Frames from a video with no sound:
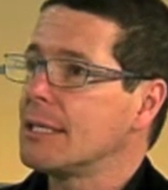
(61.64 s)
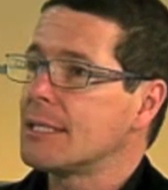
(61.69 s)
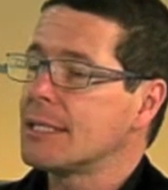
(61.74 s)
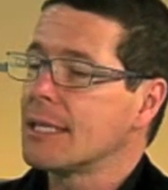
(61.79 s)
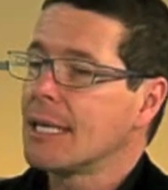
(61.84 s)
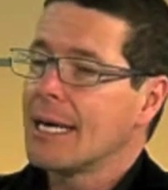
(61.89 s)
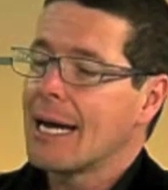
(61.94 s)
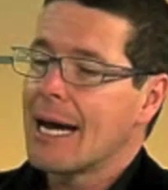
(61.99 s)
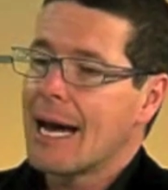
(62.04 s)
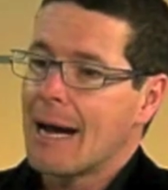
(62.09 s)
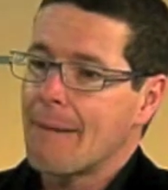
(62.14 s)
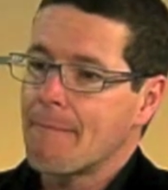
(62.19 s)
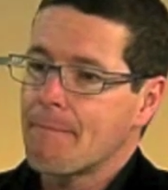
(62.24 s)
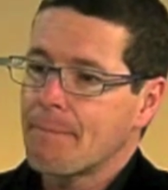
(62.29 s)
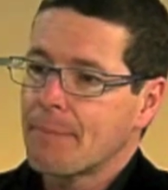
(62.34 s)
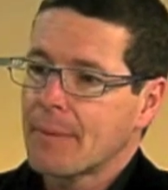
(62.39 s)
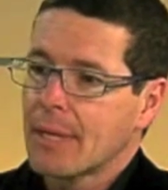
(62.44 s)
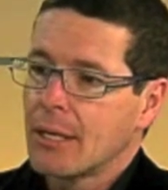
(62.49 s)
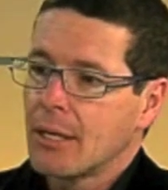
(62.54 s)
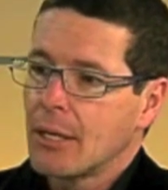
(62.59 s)
is
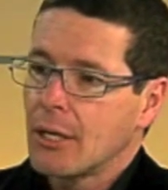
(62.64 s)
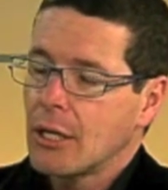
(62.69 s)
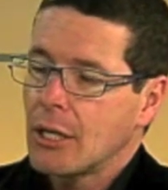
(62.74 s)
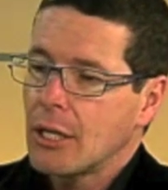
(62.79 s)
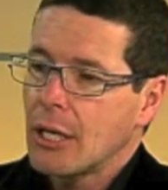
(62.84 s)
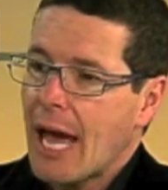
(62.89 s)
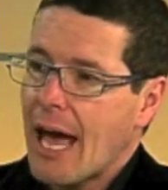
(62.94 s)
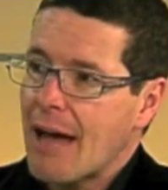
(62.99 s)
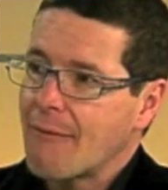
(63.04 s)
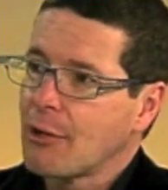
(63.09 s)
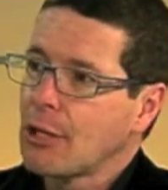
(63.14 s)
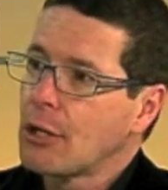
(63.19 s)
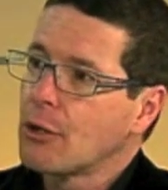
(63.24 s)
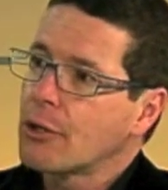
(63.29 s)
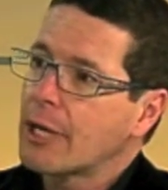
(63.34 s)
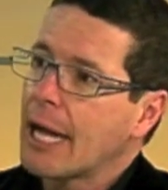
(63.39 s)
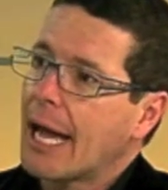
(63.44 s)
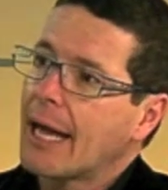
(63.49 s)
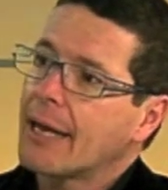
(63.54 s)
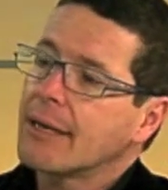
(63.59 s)
have a
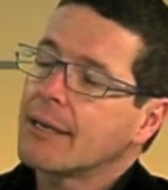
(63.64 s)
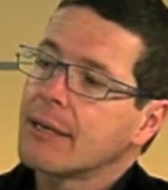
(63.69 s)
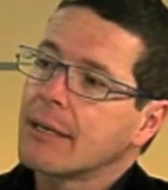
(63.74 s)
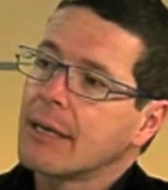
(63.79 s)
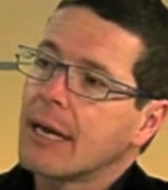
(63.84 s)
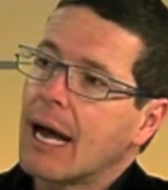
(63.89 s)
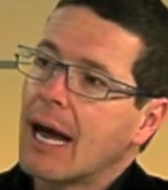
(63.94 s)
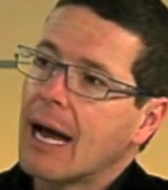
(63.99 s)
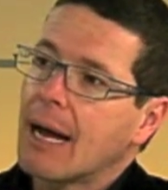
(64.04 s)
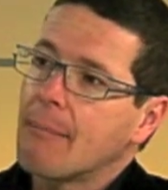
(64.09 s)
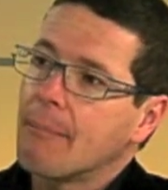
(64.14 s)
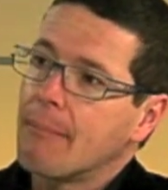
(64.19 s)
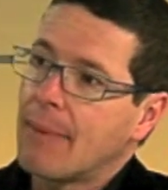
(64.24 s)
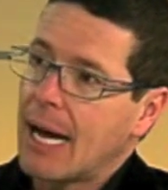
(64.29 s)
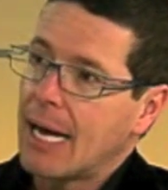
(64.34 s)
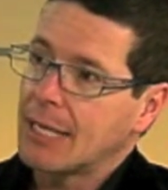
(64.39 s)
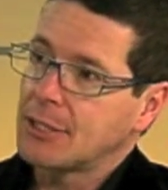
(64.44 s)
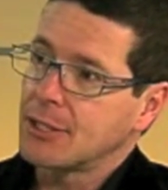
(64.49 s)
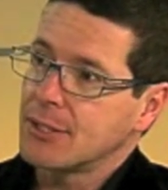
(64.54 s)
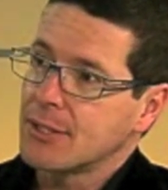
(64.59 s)
look at
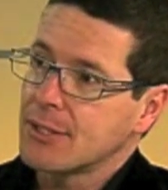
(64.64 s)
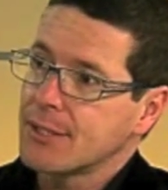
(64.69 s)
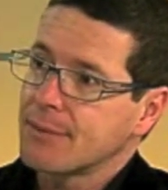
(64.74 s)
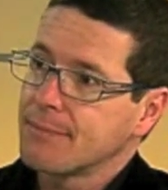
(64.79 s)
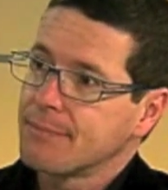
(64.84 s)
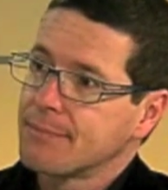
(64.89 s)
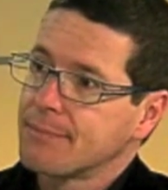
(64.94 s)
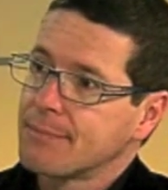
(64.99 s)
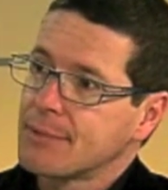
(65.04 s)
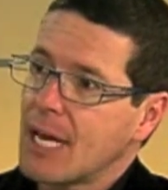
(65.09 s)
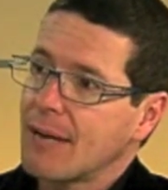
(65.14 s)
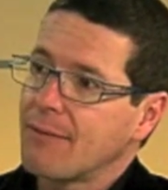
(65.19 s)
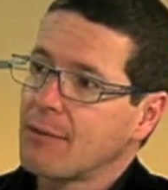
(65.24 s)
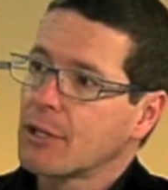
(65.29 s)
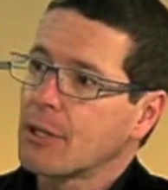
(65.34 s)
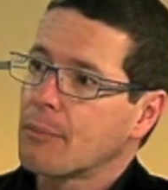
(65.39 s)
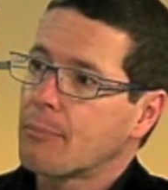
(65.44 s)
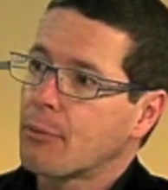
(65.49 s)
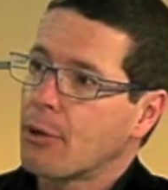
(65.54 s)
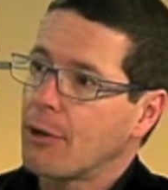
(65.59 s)
margins. So have a
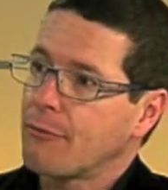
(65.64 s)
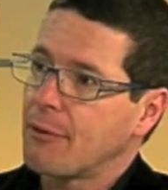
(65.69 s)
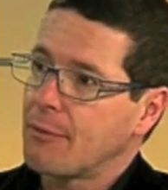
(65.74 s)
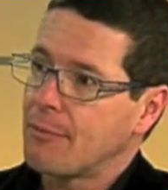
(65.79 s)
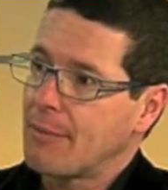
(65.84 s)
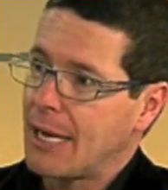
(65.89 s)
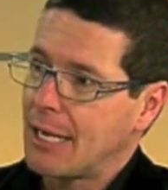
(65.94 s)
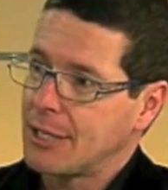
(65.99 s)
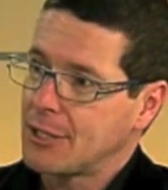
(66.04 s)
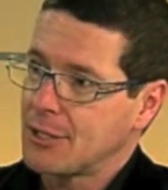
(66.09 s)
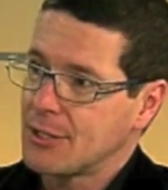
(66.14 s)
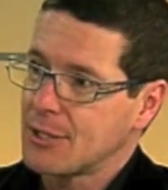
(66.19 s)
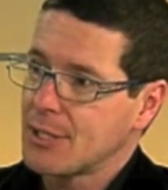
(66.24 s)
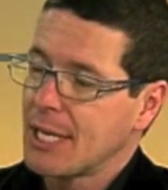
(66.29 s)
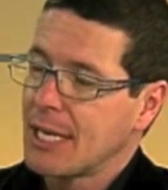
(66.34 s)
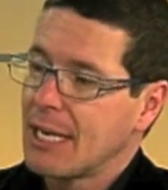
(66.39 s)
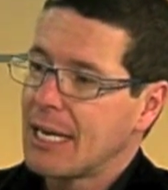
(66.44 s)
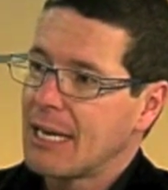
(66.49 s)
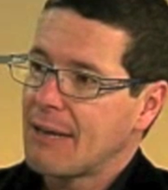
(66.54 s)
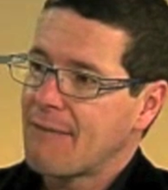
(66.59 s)
look at profit margins.
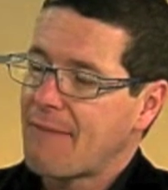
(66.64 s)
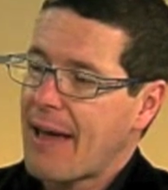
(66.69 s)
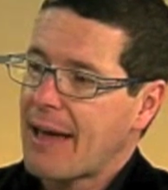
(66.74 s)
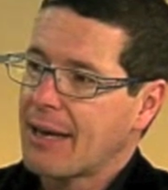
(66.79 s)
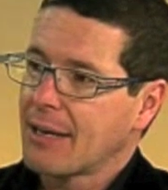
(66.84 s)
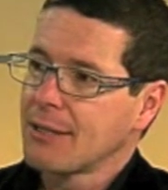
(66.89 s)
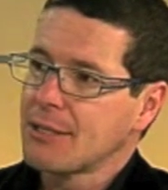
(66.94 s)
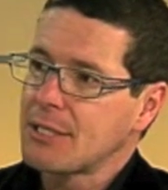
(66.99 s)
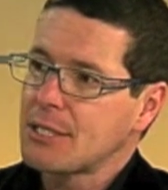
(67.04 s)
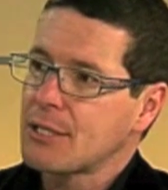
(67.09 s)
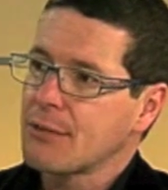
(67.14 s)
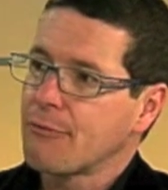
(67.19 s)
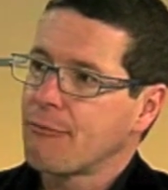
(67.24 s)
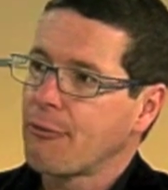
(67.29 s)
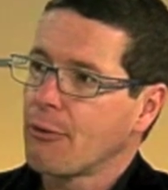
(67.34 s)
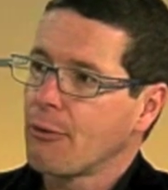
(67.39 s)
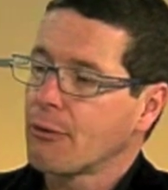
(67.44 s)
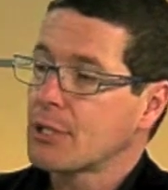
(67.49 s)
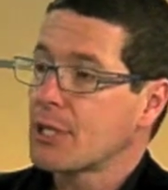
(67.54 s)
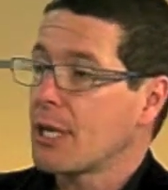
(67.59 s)
If analysts
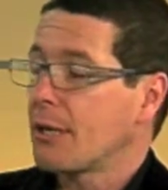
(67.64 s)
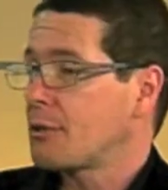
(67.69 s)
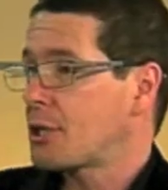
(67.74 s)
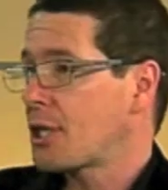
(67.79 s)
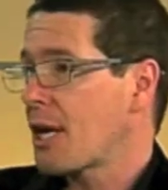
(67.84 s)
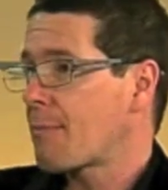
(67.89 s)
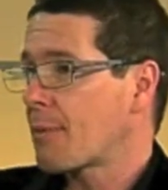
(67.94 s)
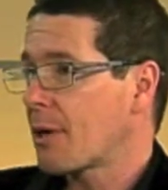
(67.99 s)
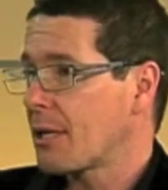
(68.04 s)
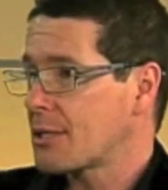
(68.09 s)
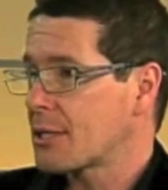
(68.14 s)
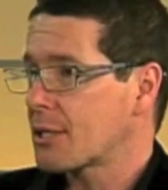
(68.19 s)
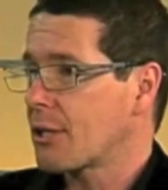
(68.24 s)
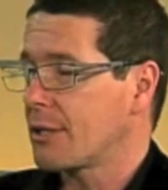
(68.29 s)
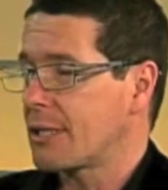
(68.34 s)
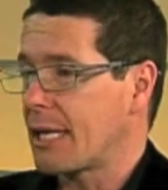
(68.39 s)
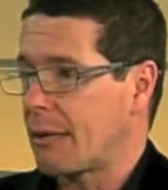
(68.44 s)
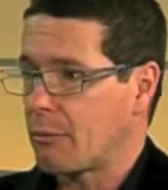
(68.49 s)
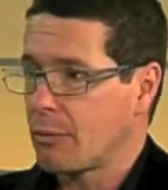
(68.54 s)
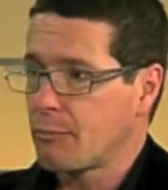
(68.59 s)
are so share price has
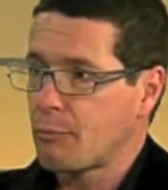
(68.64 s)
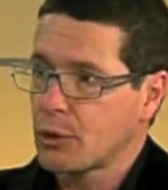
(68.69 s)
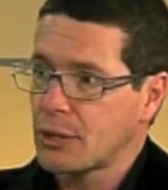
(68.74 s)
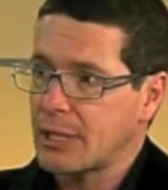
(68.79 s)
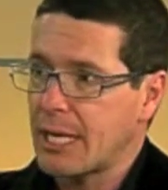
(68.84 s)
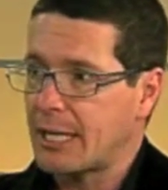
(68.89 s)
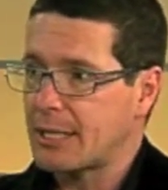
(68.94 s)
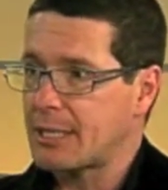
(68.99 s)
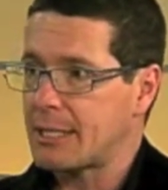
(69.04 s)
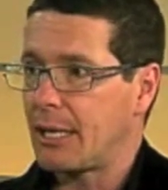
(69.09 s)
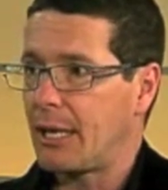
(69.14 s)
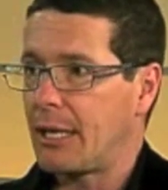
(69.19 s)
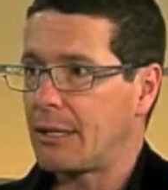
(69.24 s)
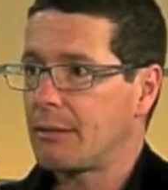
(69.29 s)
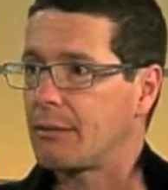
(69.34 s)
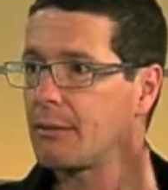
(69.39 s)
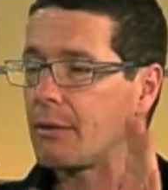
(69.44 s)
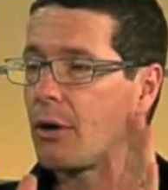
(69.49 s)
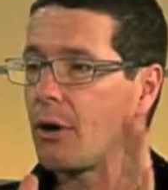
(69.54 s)
gone down, we'll put that aside.